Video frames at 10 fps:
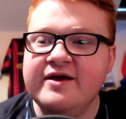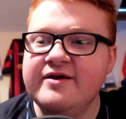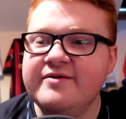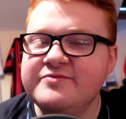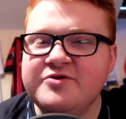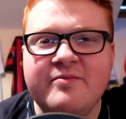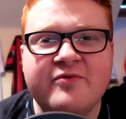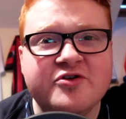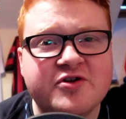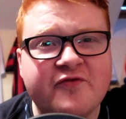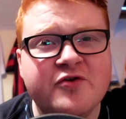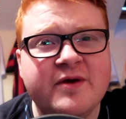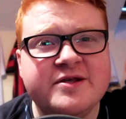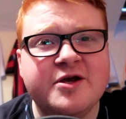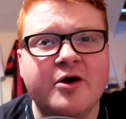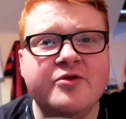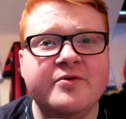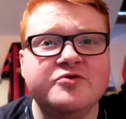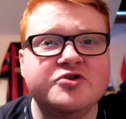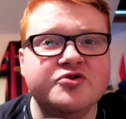Do you remember just a few weeks ago that was